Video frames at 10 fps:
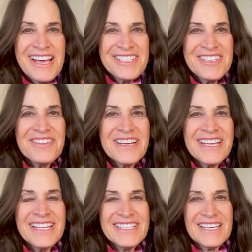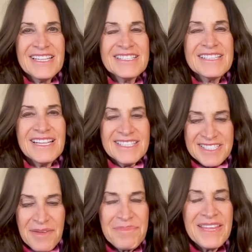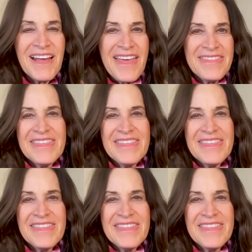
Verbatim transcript: So it's a it's something I